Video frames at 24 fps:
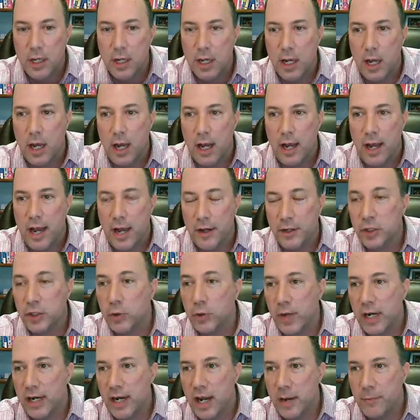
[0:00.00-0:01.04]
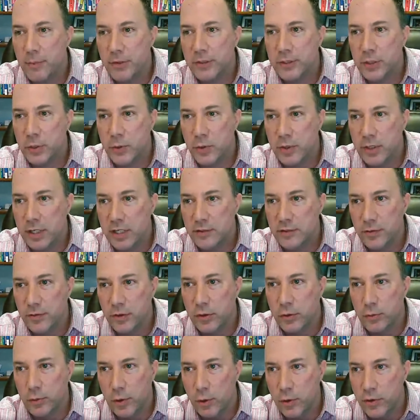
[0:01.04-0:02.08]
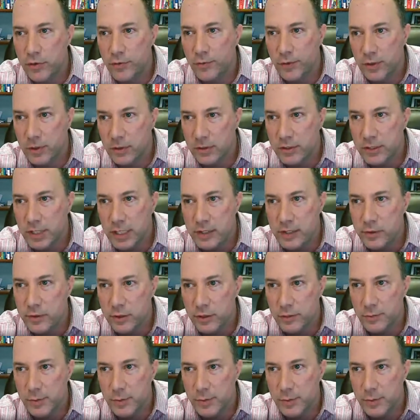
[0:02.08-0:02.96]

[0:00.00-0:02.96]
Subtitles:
how to create opportunities for growth for your teachers,